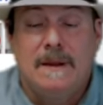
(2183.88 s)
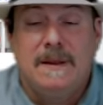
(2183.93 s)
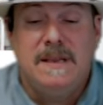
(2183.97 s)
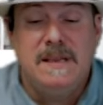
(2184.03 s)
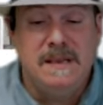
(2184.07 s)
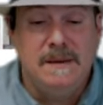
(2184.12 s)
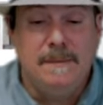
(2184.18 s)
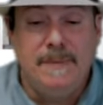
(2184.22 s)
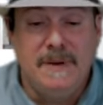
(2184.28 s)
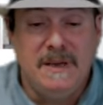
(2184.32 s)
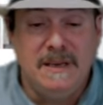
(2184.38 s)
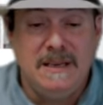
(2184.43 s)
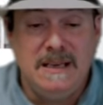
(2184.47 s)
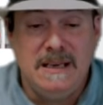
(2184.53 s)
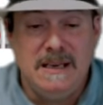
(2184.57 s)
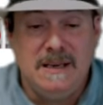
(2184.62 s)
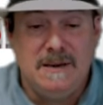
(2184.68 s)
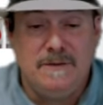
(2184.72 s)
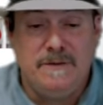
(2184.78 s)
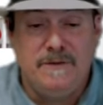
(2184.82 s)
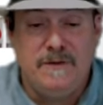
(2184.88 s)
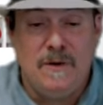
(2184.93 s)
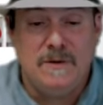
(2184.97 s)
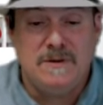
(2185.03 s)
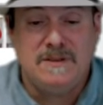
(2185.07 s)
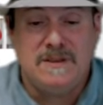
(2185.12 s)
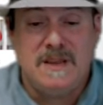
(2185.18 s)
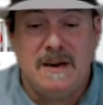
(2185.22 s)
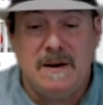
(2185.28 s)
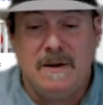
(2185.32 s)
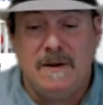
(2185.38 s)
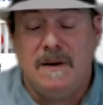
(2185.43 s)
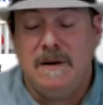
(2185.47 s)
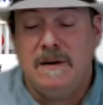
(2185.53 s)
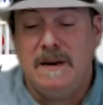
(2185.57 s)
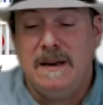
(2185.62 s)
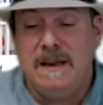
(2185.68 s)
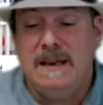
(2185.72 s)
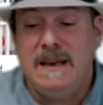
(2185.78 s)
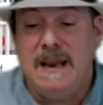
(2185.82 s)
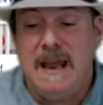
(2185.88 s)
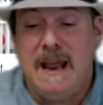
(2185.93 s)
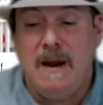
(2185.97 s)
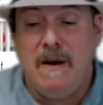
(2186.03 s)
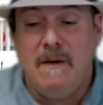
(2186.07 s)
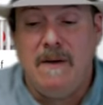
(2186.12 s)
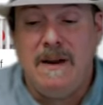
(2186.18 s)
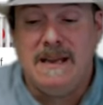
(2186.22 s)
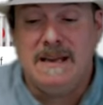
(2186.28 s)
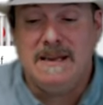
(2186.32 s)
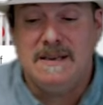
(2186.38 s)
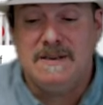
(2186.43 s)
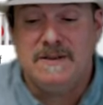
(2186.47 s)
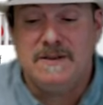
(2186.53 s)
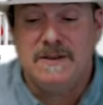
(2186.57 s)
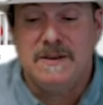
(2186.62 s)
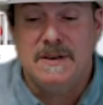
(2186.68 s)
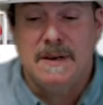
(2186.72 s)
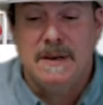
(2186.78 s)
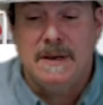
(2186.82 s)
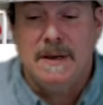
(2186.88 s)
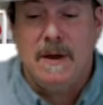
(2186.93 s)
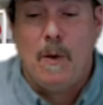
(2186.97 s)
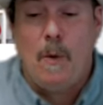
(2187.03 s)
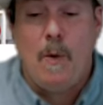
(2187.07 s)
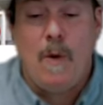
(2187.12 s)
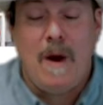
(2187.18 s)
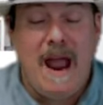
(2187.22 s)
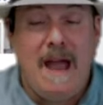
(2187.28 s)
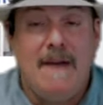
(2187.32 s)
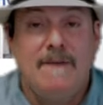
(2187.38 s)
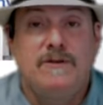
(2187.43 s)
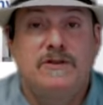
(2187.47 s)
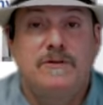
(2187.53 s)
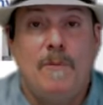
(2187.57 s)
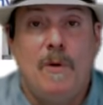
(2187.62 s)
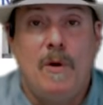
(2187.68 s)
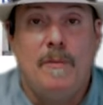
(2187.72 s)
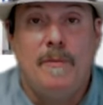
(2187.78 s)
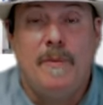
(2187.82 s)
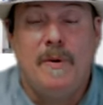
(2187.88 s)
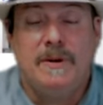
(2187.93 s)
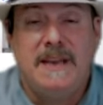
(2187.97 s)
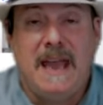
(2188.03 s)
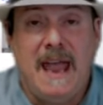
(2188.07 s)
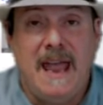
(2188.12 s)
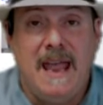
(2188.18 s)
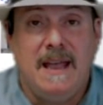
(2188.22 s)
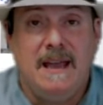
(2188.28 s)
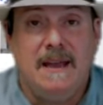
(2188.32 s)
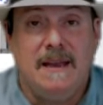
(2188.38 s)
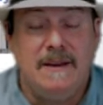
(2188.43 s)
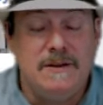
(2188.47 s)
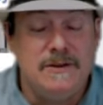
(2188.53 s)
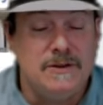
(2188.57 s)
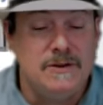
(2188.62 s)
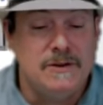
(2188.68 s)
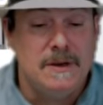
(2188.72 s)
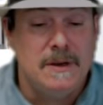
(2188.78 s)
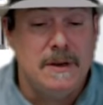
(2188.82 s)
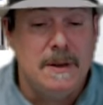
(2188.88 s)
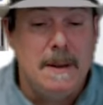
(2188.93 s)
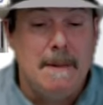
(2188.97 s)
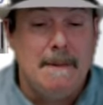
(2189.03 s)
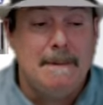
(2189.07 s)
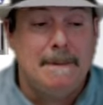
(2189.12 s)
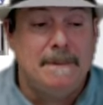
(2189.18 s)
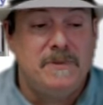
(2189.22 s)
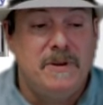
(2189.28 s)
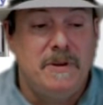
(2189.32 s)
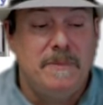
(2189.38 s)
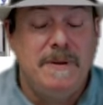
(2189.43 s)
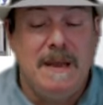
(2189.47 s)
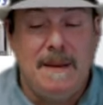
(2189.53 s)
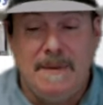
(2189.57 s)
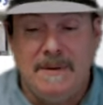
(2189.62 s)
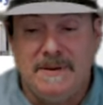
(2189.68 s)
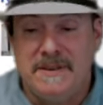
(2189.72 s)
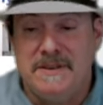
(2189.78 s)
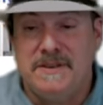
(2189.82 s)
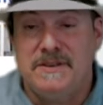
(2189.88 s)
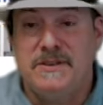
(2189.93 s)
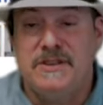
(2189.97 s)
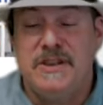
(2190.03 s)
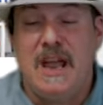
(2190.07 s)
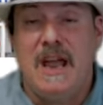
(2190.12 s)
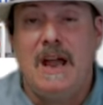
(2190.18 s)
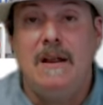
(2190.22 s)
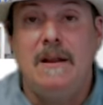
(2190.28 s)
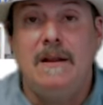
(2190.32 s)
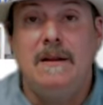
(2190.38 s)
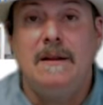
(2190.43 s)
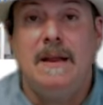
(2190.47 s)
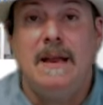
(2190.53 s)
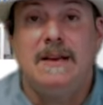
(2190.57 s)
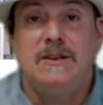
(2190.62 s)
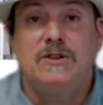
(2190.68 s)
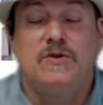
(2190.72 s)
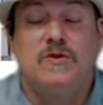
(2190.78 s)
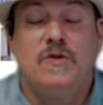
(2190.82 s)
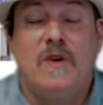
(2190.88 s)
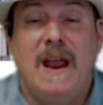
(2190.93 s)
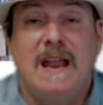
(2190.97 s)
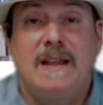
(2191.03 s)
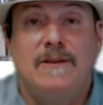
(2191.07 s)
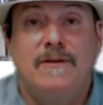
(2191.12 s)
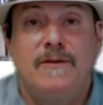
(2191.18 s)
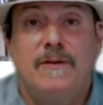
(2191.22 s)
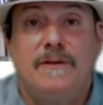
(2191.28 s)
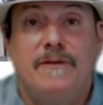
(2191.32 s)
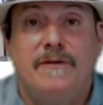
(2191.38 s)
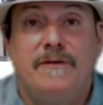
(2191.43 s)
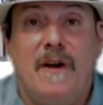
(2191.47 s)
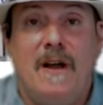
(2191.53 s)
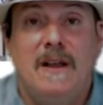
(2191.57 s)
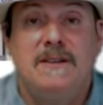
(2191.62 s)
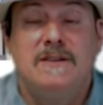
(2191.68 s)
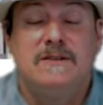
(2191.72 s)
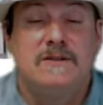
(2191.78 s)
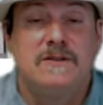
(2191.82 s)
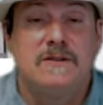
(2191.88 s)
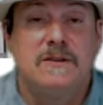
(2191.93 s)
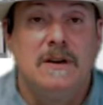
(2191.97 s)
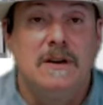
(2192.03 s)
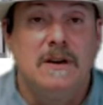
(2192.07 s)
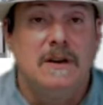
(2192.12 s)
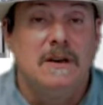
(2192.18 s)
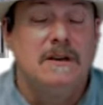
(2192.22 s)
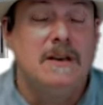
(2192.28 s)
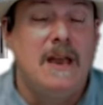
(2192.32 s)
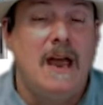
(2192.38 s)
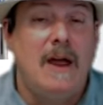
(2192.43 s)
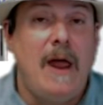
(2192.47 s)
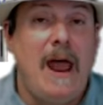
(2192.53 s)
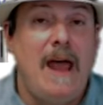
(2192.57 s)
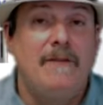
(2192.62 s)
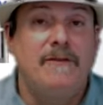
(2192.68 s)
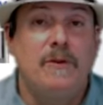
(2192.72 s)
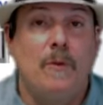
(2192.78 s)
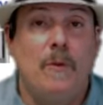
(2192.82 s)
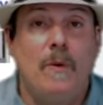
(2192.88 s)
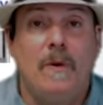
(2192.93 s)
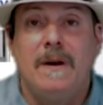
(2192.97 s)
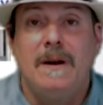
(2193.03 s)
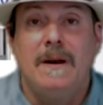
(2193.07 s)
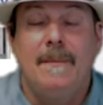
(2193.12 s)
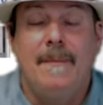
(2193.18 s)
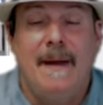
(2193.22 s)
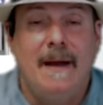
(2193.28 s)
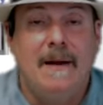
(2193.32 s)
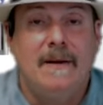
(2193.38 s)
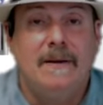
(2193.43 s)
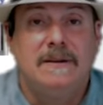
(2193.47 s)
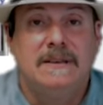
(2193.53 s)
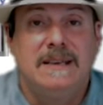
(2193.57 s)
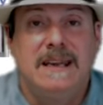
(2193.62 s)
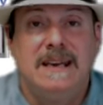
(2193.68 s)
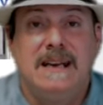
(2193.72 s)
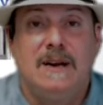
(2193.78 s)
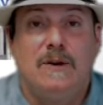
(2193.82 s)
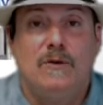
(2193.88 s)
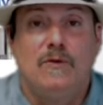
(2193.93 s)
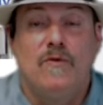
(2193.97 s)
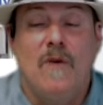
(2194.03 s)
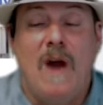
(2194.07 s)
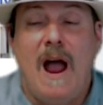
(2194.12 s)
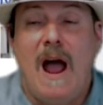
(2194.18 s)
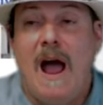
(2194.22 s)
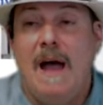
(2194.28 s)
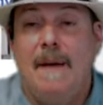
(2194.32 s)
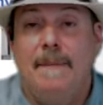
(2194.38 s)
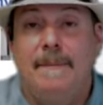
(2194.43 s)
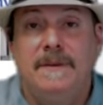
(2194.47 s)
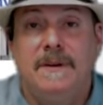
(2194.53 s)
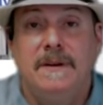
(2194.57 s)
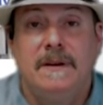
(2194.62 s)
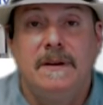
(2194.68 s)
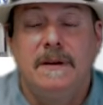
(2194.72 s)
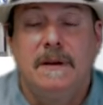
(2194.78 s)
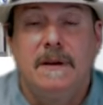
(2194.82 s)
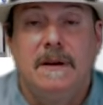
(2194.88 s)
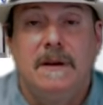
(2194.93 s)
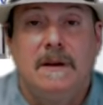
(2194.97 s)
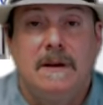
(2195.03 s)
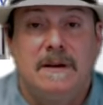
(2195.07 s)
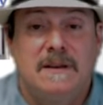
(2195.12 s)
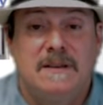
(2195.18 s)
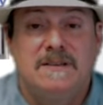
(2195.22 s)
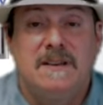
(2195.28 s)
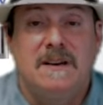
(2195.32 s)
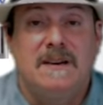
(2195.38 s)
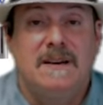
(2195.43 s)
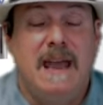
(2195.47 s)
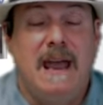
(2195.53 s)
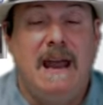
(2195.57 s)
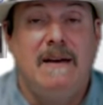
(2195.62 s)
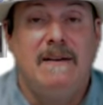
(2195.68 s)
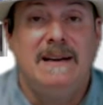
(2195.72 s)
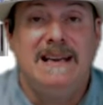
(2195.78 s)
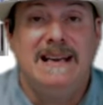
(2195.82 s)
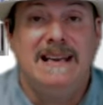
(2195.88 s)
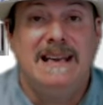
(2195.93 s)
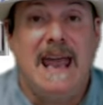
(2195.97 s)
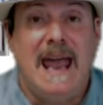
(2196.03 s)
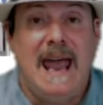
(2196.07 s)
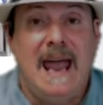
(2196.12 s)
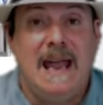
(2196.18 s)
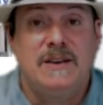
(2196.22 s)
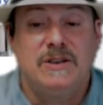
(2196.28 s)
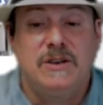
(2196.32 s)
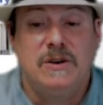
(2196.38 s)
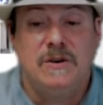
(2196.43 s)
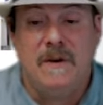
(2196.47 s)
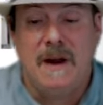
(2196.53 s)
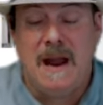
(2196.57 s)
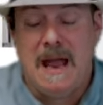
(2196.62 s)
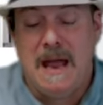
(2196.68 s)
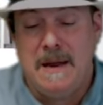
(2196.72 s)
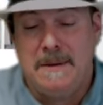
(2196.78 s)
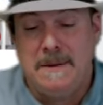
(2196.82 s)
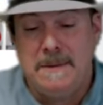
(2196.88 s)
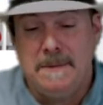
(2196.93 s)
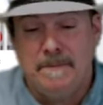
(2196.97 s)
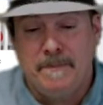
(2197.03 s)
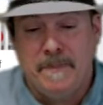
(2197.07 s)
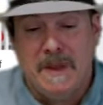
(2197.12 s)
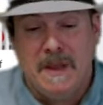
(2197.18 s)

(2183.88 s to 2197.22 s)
the ability of folks that are in areas or have small bodegas to be able to sell and transfer funds, not have to worry about getting robbed because they're carrying cash around,